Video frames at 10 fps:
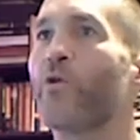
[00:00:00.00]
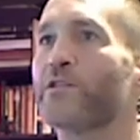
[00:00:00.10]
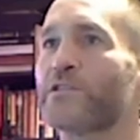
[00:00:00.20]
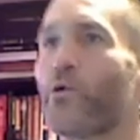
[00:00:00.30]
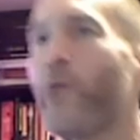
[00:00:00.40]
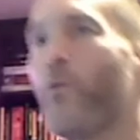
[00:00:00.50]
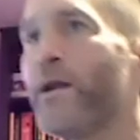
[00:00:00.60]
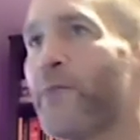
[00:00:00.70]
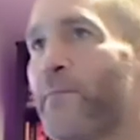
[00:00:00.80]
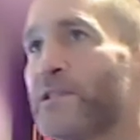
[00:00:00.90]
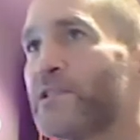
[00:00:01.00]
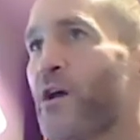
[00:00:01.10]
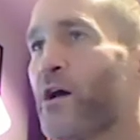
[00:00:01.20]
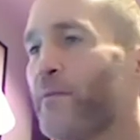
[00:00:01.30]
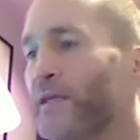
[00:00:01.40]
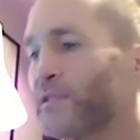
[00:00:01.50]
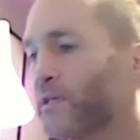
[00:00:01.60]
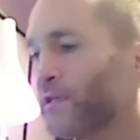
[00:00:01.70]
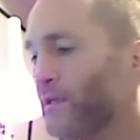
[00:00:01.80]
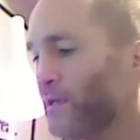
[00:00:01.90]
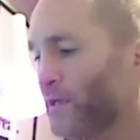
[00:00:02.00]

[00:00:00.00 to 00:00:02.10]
Square One in Mississauga, basically,